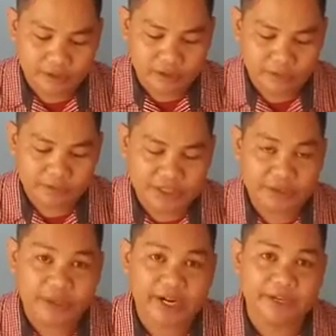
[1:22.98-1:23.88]
of
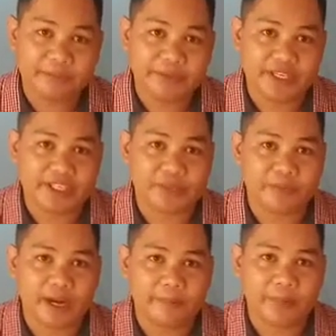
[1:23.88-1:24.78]
literary piece from